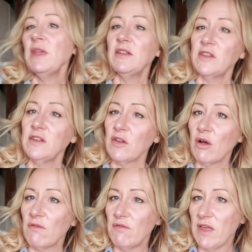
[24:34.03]
meters
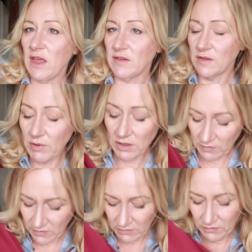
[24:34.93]
of this
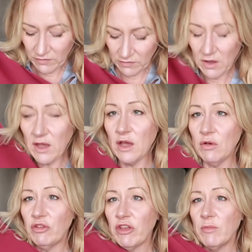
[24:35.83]
because it is
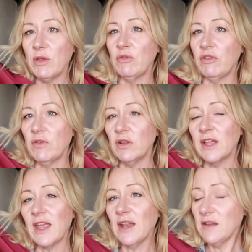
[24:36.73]
so, so beautiful.
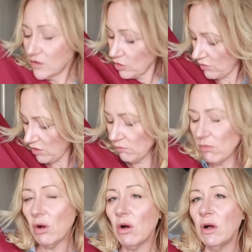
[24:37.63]
Again, it's coming up
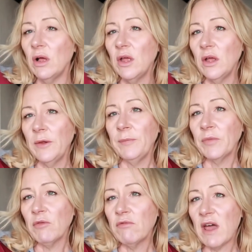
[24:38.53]
more
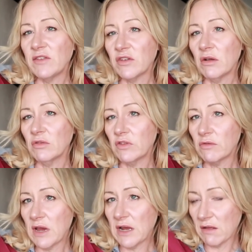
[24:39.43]
red on
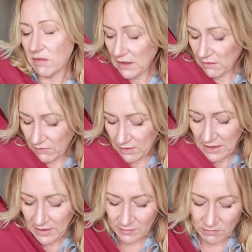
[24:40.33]
screen, I think, than
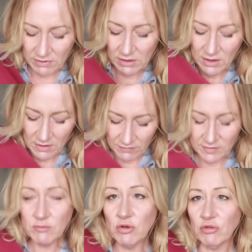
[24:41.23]
it is in real life.
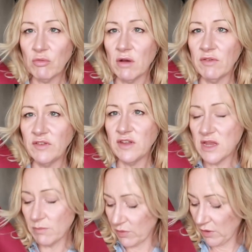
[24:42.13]
It's much more of a
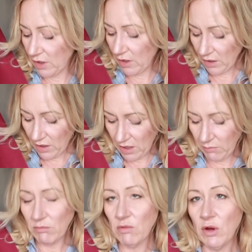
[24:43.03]
deep
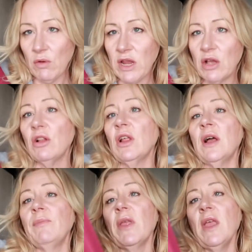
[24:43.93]
maroony
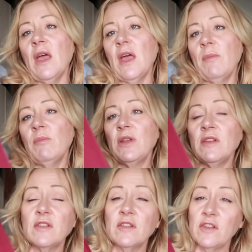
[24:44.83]
colour. But
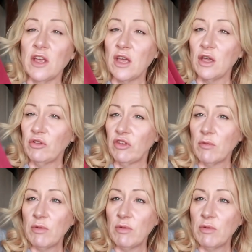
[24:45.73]
it's so, so